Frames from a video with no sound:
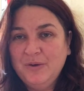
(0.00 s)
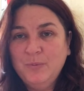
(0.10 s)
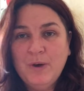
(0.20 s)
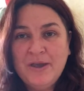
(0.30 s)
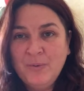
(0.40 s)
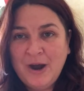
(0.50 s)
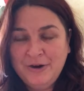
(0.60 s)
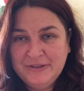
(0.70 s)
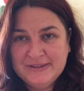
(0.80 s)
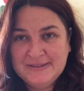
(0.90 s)
where you
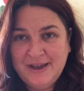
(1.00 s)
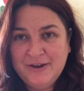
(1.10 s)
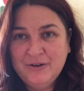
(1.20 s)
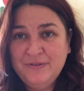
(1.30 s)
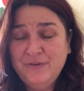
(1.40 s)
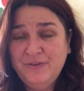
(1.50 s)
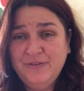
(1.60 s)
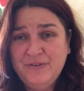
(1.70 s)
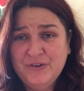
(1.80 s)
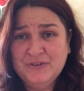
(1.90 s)
are in the cycle, if you're in the
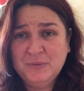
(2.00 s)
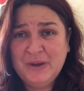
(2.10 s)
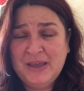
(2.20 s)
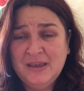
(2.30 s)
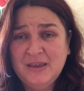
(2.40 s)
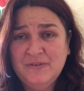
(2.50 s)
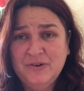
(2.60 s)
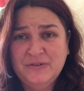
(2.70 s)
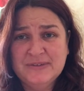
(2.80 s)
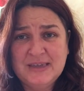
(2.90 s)
first week, if
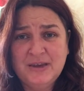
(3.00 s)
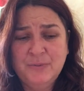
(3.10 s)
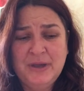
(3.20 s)
you're in the second